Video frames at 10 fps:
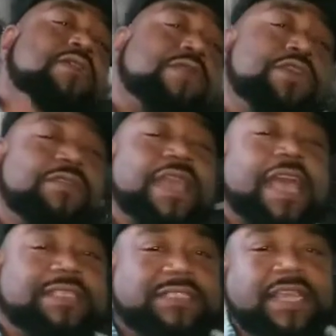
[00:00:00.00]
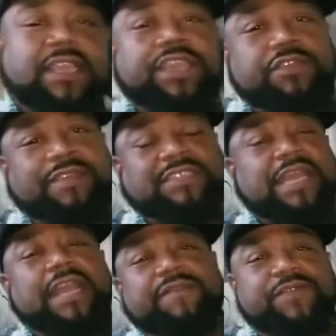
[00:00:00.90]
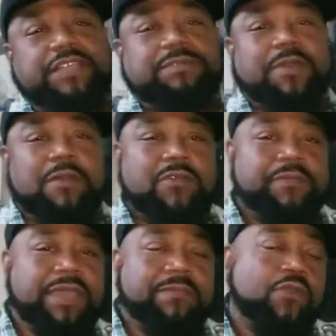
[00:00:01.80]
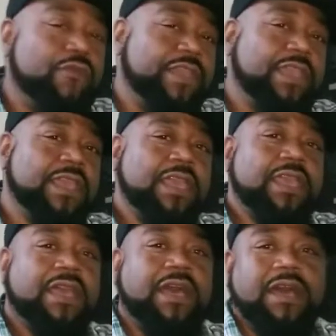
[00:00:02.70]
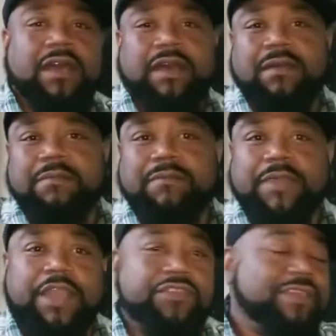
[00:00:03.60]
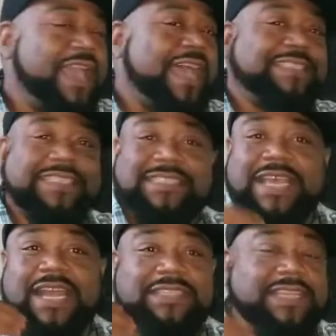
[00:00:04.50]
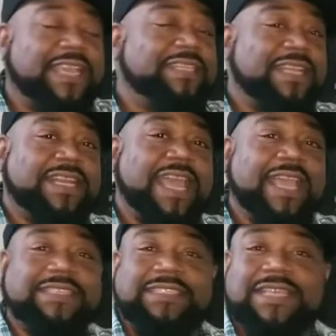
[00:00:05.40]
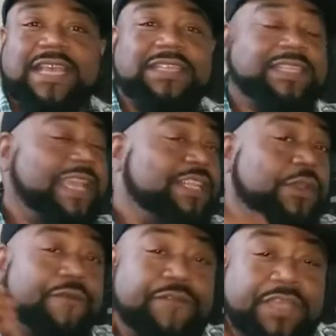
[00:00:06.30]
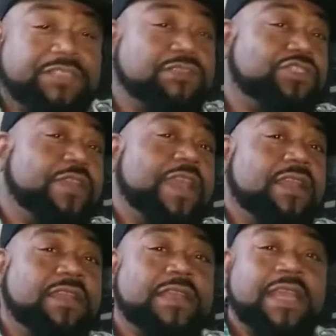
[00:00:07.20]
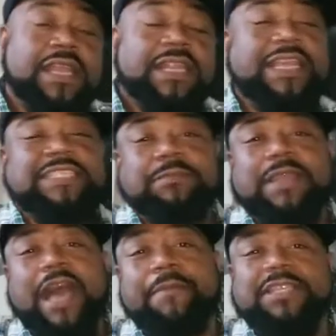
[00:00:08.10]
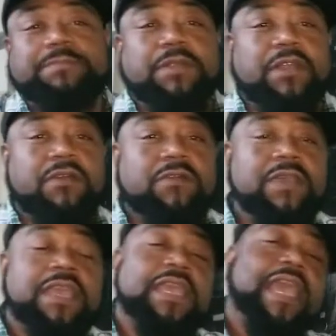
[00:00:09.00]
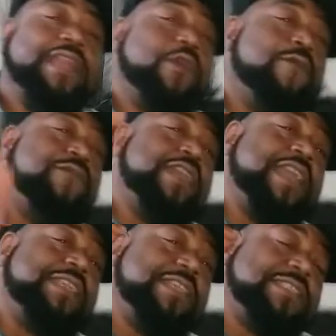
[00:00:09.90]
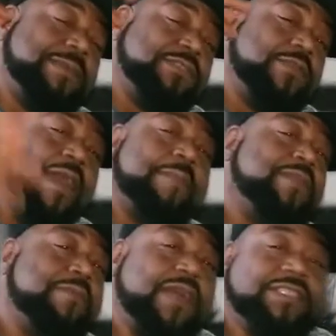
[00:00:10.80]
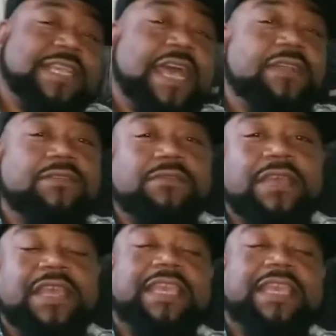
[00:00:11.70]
What do you guys think? Are you excited for this Bumblebee movie? Um, are you guys excited to get the next to get the official trailer, leave some comments below. And don't forget to subscribe to my channel.